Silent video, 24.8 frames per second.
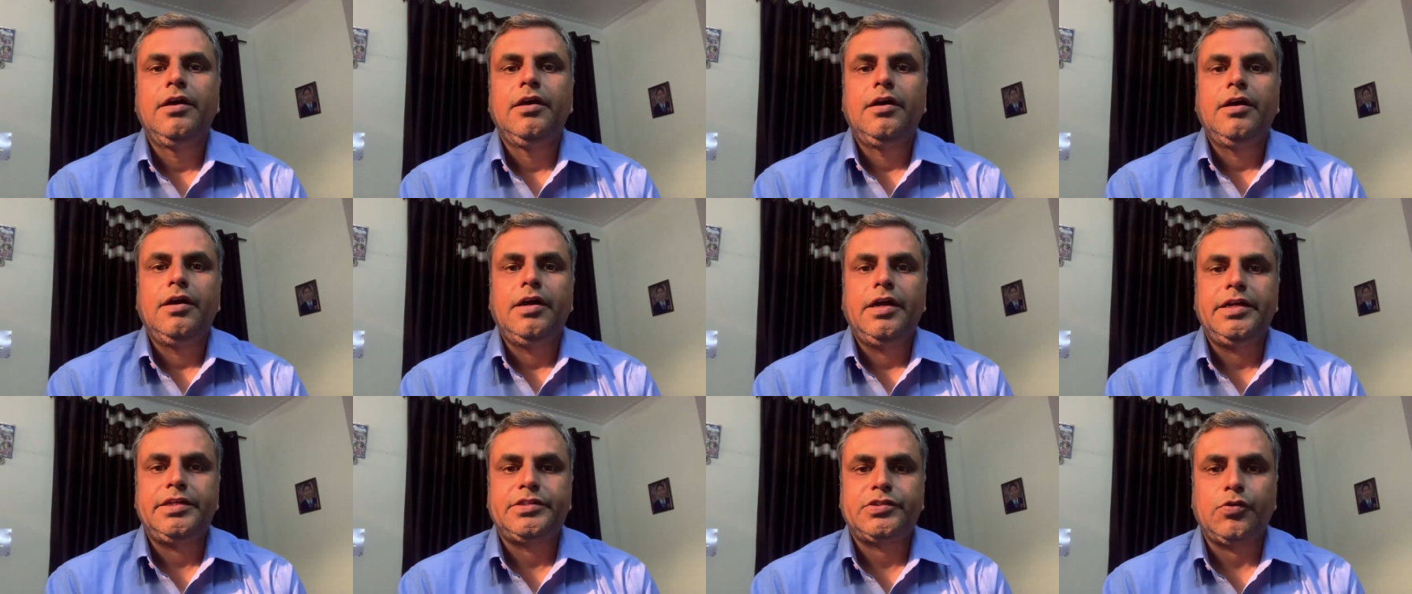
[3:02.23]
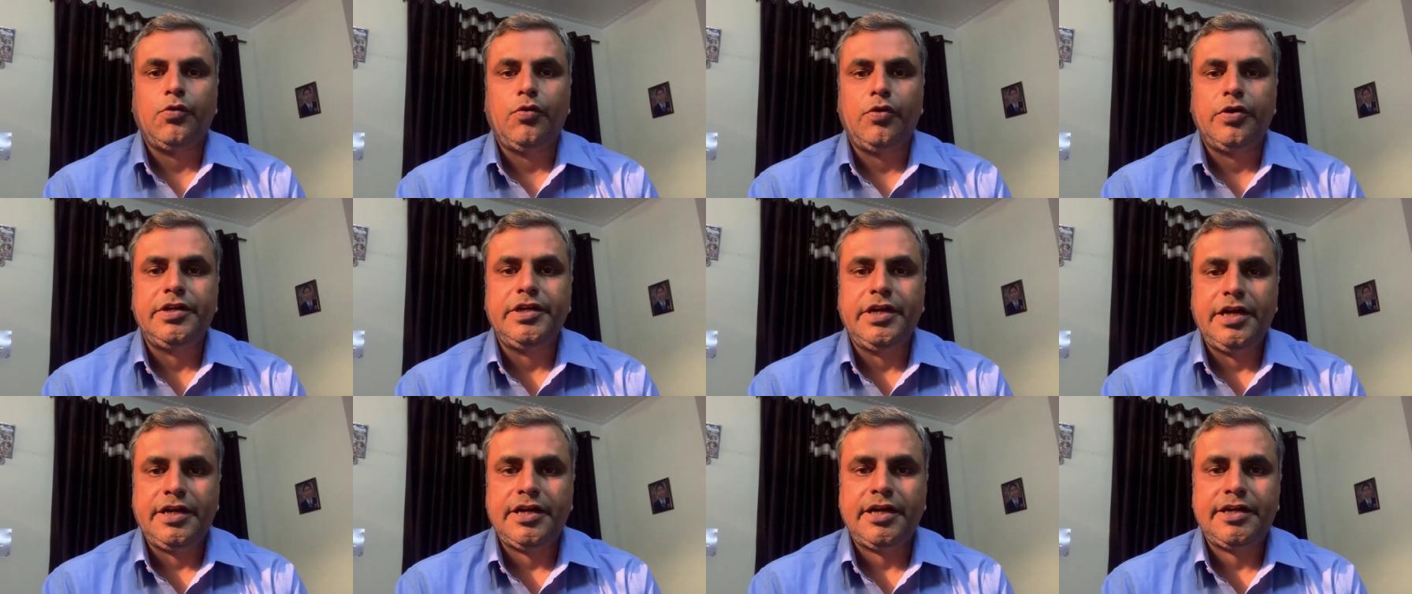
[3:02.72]
its own
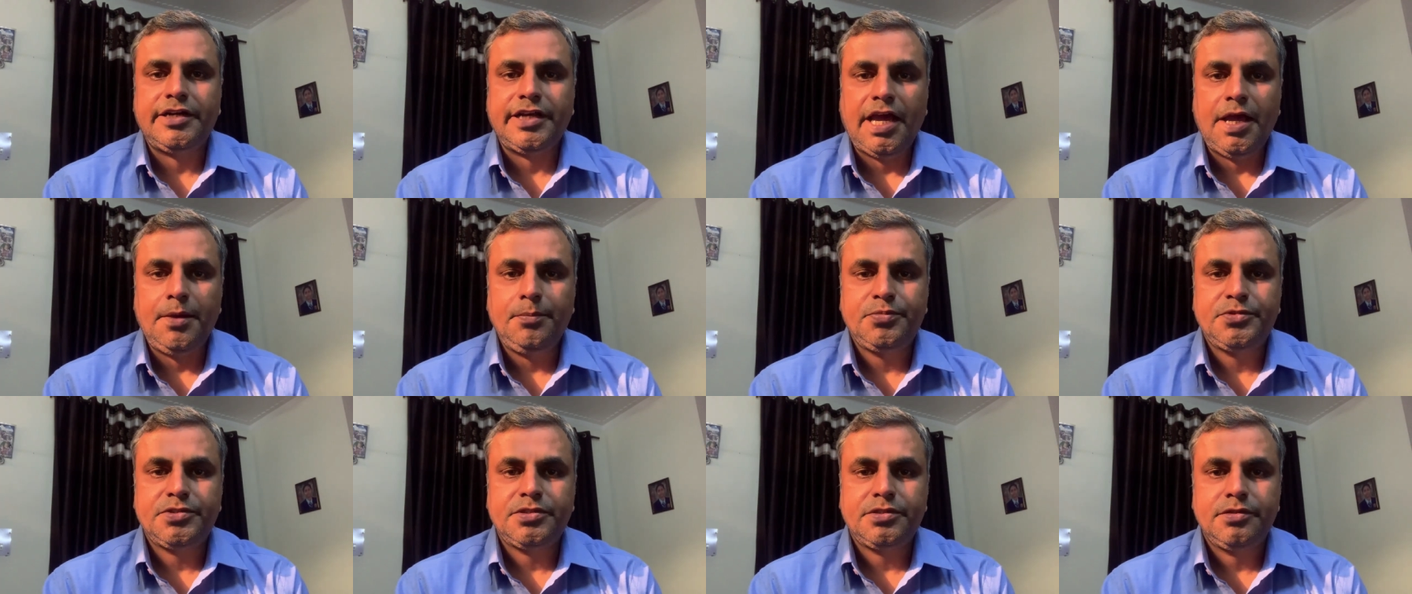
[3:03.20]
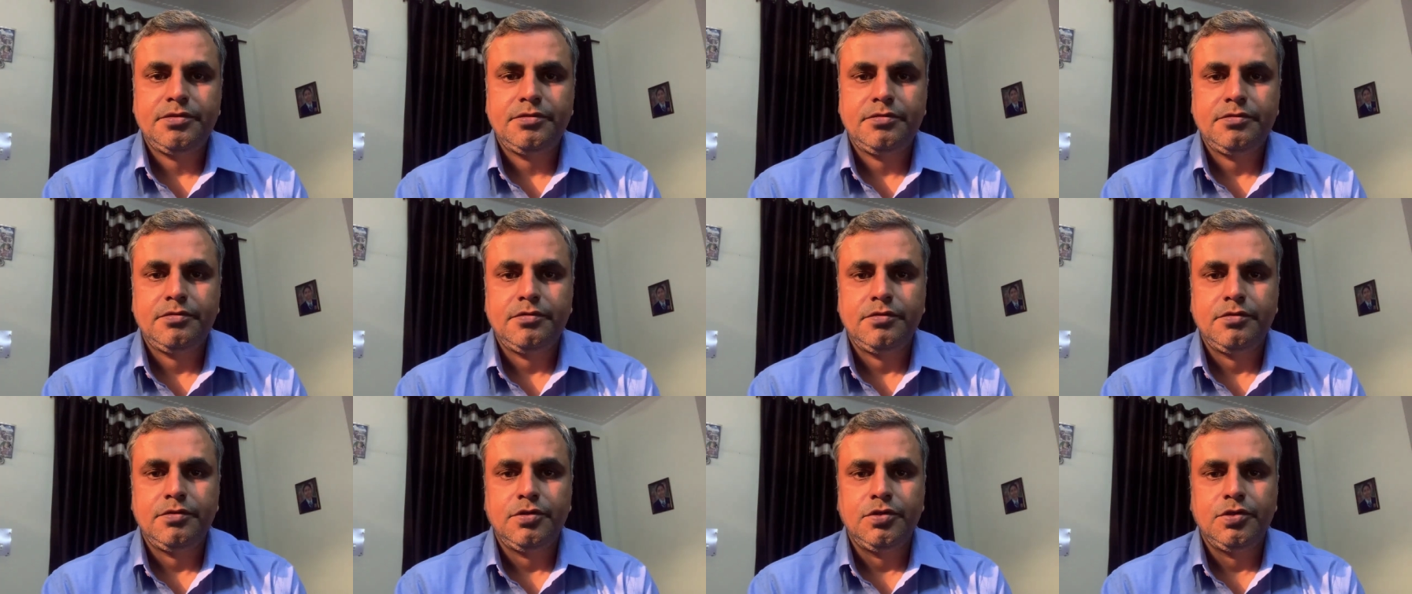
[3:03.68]
data types.
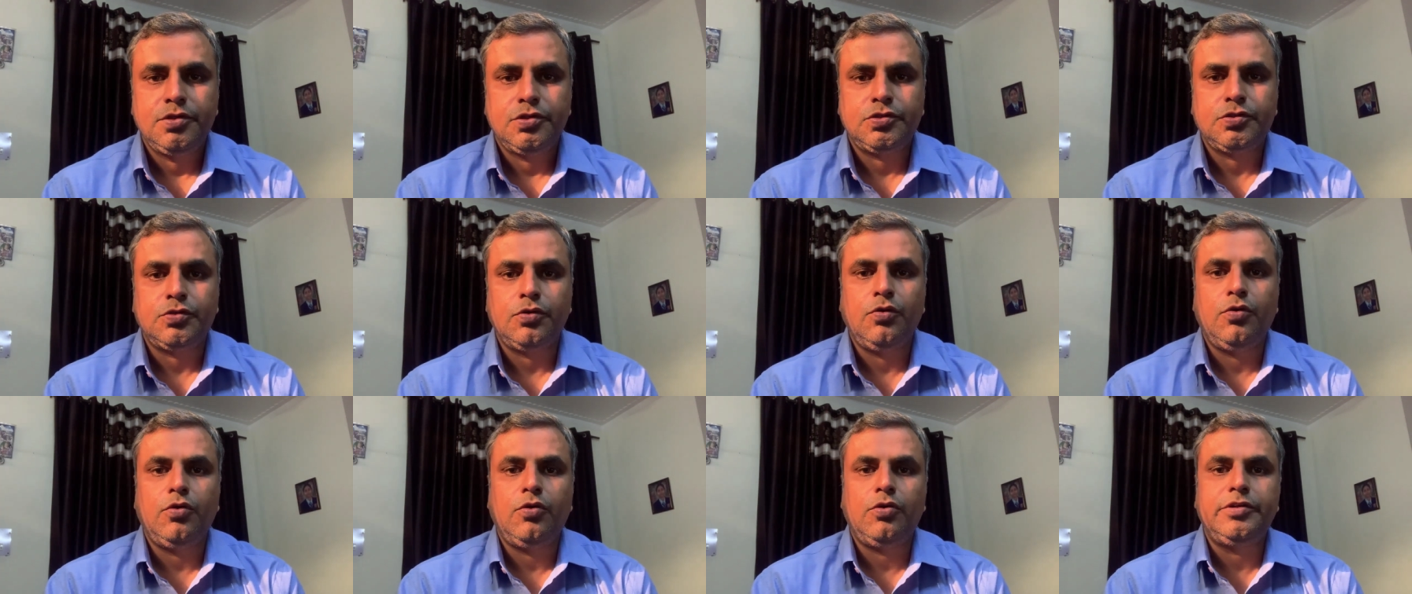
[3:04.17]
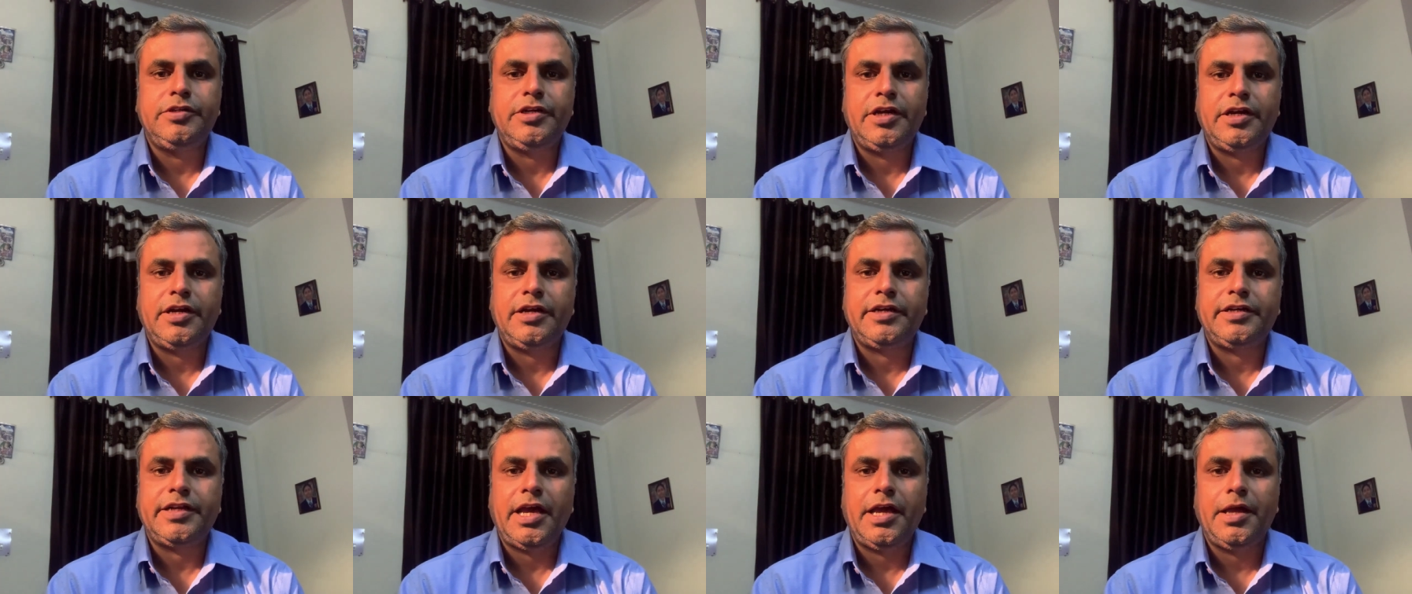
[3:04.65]
So
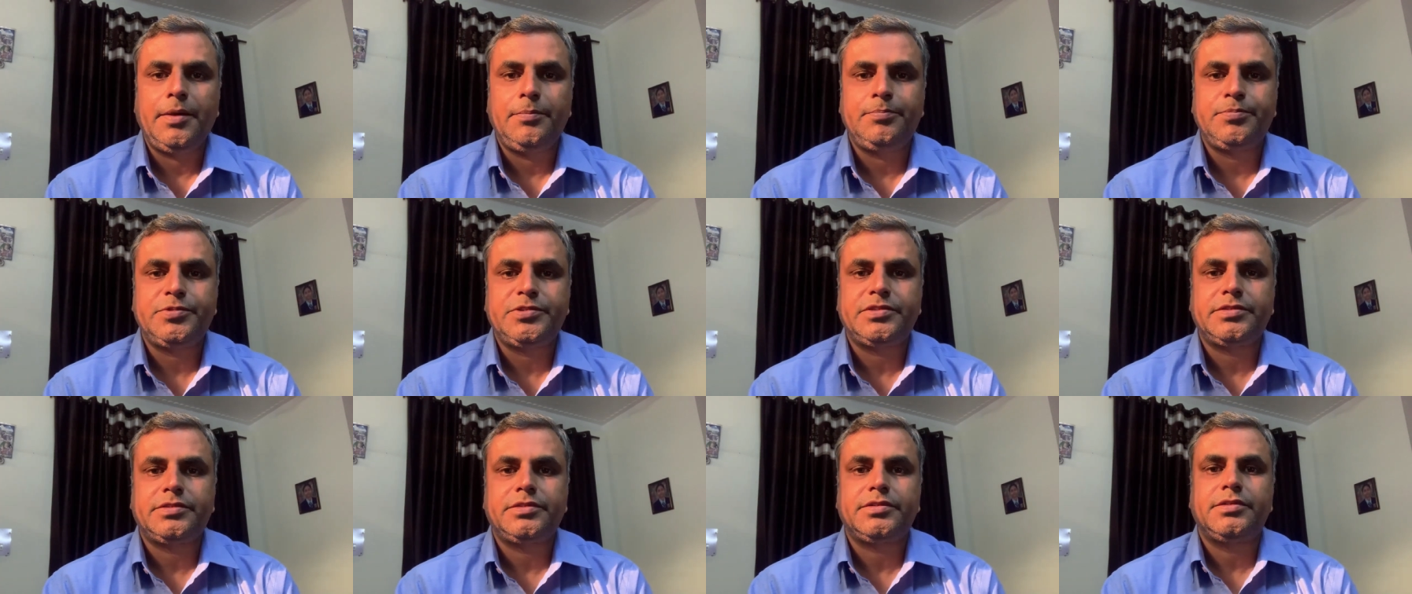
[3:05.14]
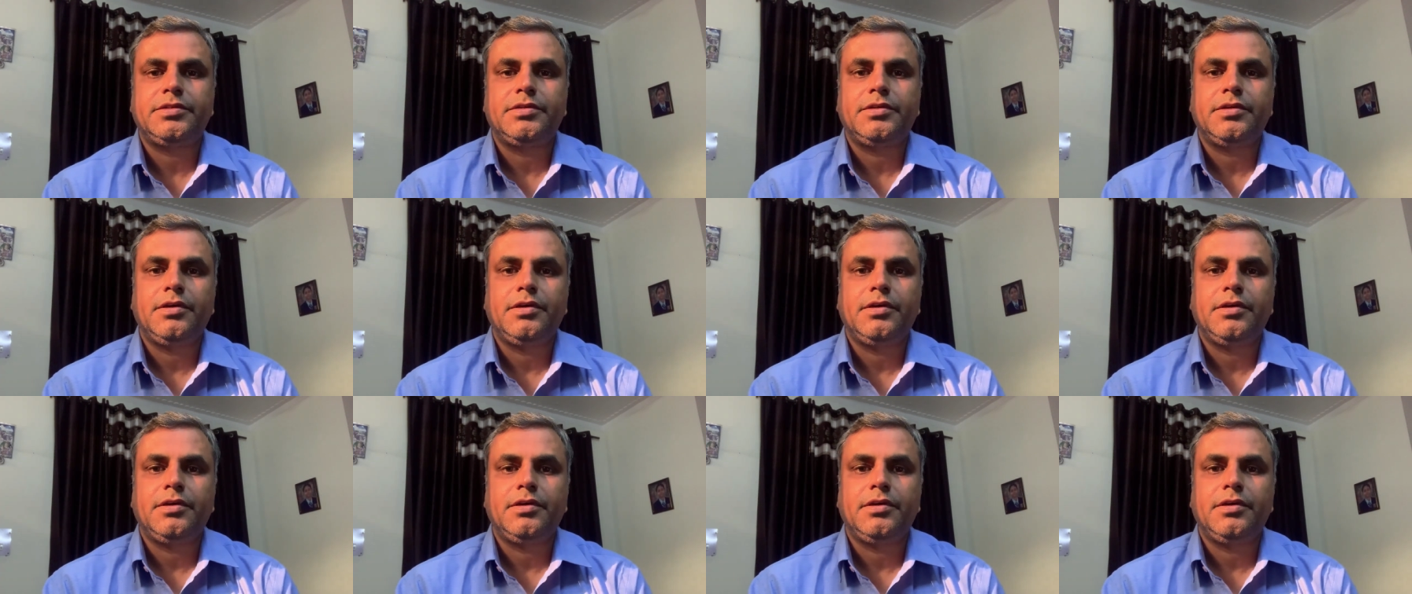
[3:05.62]
data types